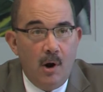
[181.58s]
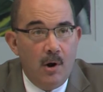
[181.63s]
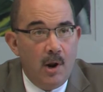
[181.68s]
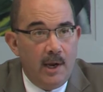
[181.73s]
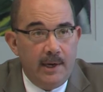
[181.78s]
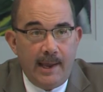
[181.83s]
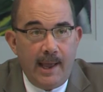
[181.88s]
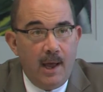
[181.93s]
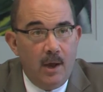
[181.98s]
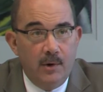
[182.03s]
are
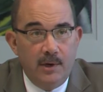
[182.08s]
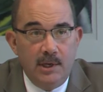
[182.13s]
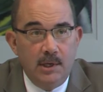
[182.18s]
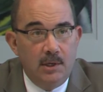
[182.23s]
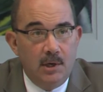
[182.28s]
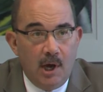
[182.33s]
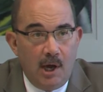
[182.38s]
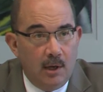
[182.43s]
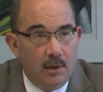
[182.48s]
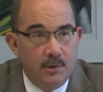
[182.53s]
not county
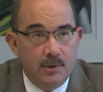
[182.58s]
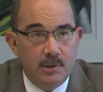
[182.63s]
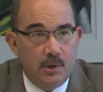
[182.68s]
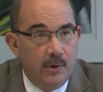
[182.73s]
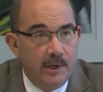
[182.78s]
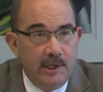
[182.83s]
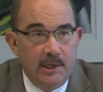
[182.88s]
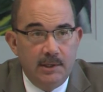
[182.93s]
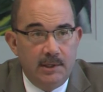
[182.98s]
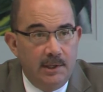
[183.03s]
dollars
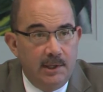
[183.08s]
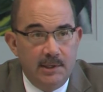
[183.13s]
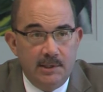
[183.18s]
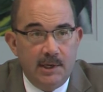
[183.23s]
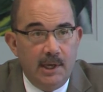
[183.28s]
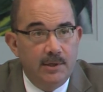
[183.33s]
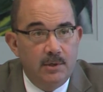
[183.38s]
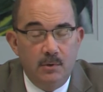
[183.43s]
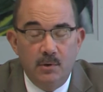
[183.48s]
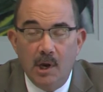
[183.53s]
going into this.
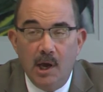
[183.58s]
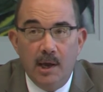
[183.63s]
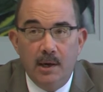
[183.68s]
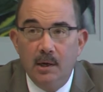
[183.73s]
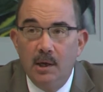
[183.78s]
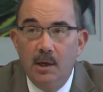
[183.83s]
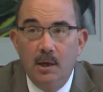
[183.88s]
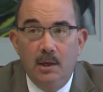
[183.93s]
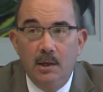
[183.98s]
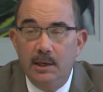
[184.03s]
I do not
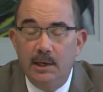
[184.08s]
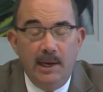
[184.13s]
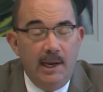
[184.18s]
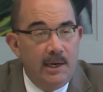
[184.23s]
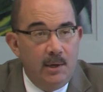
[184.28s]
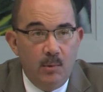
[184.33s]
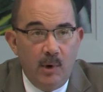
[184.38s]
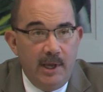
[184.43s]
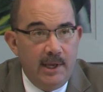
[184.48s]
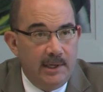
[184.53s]
in
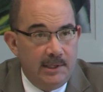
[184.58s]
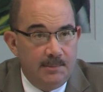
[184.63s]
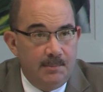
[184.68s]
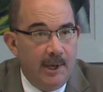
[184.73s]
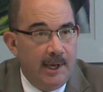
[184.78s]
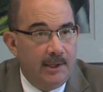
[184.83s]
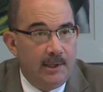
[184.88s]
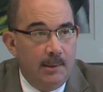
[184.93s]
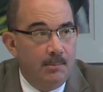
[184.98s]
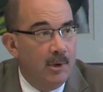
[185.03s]
any way
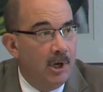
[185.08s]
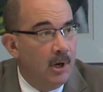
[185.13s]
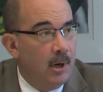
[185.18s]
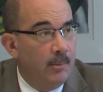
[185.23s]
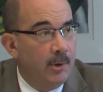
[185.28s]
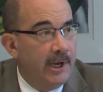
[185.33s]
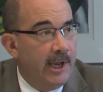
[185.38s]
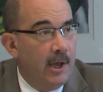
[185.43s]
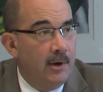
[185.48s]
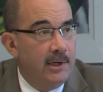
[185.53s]
expect that
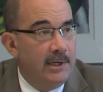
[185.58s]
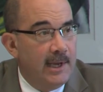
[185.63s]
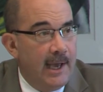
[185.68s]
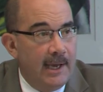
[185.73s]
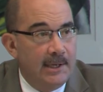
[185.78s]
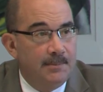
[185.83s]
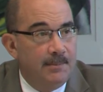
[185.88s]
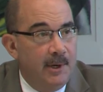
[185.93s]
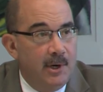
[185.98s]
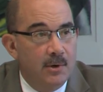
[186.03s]
Montgomery County
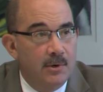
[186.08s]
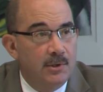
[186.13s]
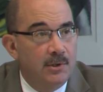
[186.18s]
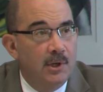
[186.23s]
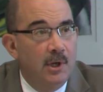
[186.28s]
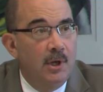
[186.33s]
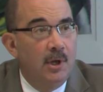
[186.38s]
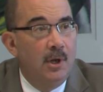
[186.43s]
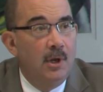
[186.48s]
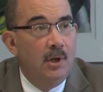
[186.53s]
taxpayers
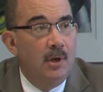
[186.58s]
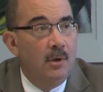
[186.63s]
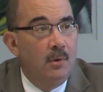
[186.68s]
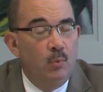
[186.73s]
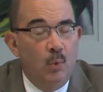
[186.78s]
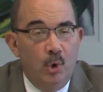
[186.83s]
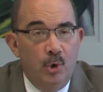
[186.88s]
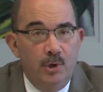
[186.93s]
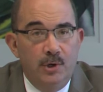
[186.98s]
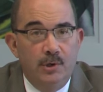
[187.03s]

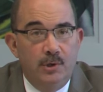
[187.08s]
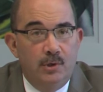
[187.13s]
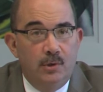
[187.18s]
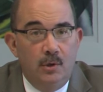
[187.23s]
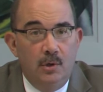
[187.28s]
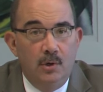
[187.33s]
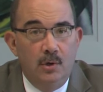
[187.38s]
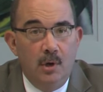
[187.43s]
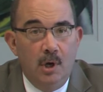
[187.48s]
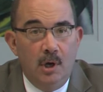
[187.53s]
would
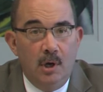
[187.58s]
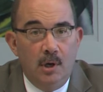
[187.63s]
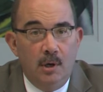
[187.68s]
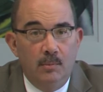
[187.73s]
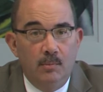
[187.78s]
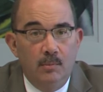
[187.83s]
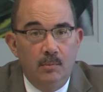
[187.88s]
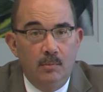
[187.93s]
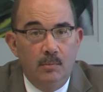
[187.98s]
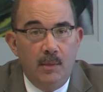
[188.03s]

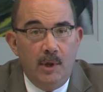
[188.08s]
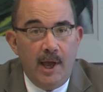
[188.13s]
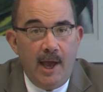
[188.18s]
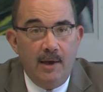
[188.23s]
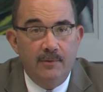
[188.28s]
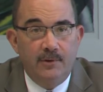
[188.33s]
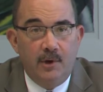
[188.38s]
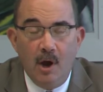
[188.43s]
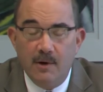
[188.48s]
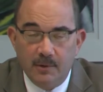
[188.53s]
um,
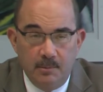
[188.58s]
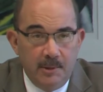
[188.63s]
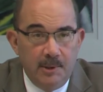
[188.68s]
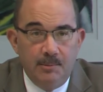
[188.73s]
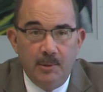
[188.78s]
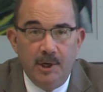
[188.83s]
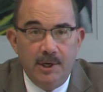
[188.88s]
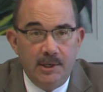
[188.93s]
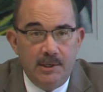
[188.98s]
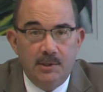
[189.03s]
have government
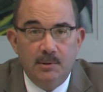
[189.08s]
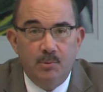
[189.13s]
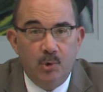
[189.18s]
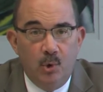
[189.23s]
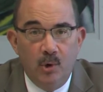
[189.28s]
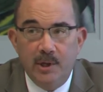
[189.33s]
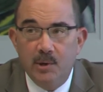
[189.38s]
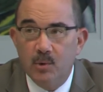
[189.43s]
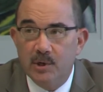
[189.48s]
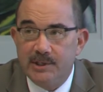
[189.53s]
money
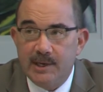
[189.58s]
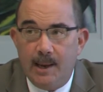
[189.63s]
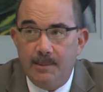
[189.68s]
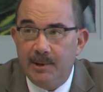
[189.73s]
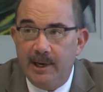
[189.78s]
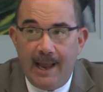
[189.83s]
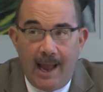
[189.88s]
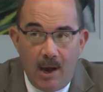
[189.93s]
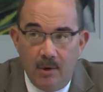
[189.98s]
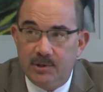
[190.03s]
supporting what's
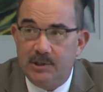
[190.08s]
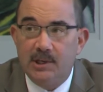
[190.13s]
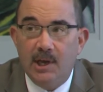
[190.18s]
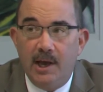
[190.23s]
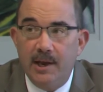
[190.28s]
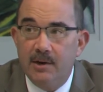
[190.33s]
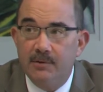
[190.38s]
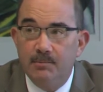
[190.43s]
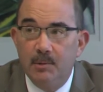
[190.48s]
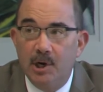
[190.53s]
happening
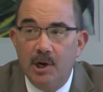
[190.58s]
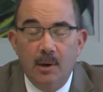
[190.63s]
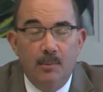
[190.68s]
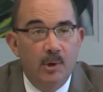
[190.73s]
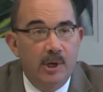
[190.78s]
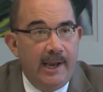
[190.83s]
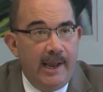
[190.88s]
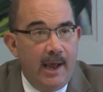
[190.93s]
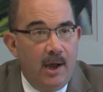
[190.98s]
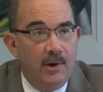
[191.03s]
outside of
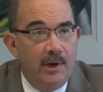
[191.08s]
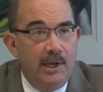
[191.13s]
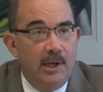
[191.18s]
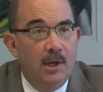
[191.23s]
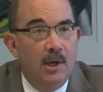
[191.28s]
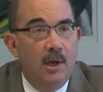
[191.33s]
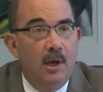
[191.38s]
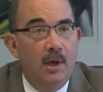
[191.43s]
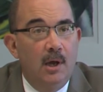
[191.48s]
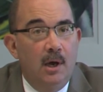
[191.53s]
Montgomery County.
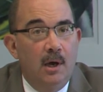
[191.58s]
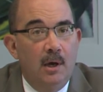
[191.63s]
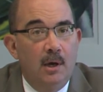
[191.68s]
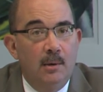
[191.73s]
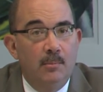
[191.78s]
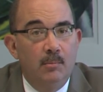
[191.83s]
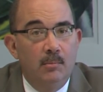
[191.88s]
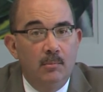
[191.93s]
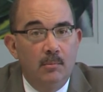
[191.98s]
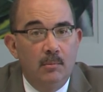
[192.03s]

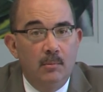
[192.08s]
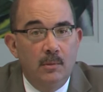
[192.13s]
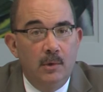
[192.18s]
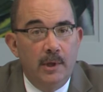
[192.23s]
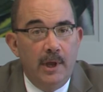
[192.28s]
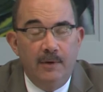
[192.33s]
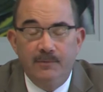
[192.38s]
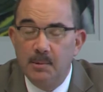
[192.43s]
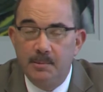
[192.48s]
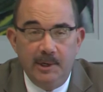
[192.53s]
Um,
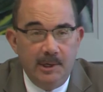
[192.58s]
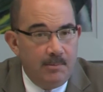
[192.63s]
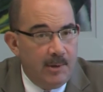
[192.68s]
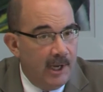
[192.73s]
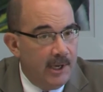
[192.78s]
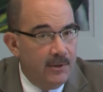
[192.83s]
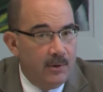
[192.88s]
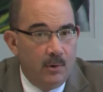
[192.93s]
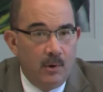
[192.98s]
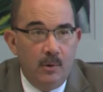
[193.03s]
everybody
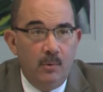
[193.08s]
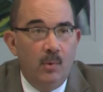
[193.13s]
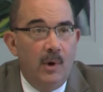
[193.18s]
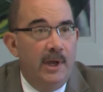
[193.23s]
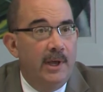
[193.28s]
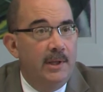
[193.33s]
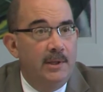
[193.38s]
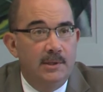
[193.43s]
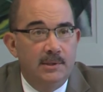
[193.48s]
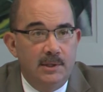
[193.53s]
paid their own
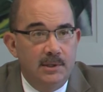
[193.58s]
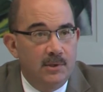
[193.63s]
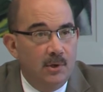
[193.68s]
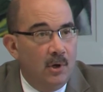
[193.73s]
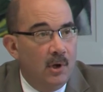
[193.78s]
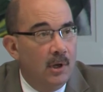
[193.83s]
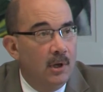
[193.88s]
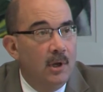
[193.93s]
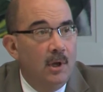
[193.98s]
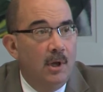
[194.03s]
way. This is
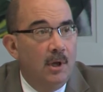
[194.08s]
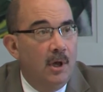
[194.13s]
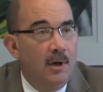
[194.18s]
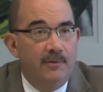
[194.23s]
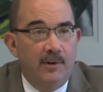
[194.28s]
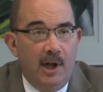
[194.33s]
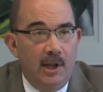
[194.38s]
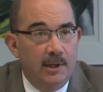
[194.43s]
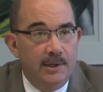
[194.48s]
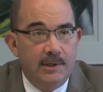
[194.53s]
all a
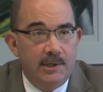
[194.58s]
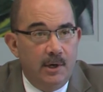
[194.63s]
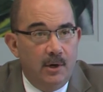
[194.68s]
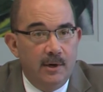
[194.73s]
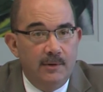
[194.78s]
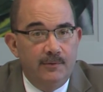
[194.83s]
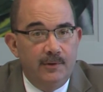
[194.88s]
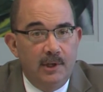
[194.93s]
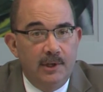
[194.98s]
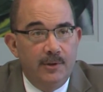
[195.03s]

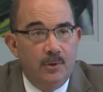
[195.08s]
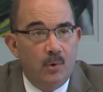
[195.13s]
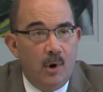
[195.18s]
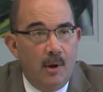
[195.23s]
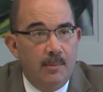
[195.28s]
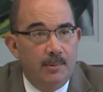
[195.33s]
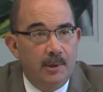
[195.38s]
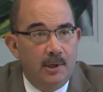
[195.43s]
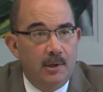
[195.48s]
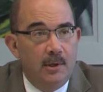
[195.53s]
voluntary
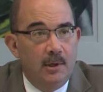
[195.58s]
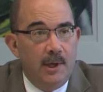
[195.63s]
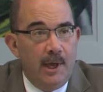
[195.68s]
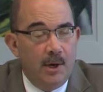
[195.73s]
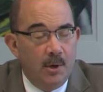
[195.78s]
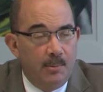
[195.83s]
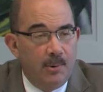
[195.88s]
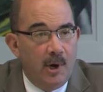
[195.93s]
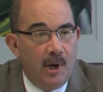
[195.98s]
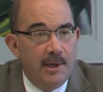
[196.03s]
philanthropic
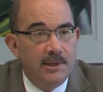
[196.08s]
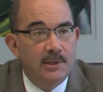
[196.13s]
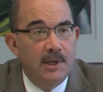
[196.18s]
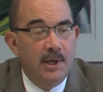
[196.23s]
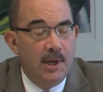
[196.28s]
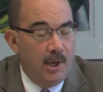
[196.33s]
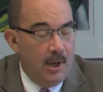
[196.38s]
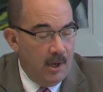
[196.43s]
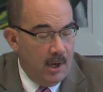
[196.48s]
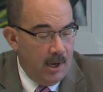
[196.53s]
enterprise.
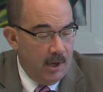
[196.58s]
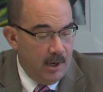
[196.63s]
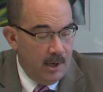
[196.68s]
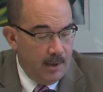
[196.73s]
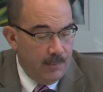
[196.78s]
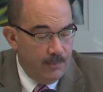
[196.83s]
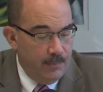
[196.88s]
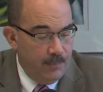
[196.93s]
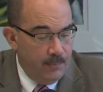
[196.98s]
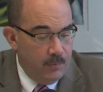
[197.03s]

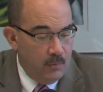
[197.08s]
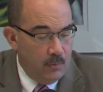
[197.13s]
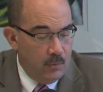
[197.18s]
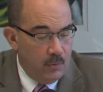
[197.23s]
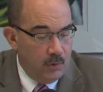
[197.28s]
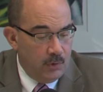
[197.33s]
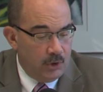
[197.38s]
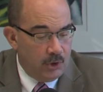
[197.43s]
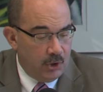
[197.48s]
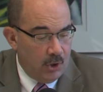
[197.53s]
Um,
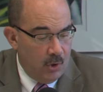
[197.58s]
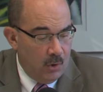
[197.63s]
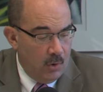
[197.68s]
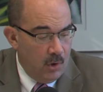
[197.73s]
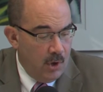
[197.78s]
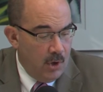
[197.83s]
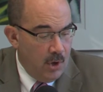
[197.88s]
so,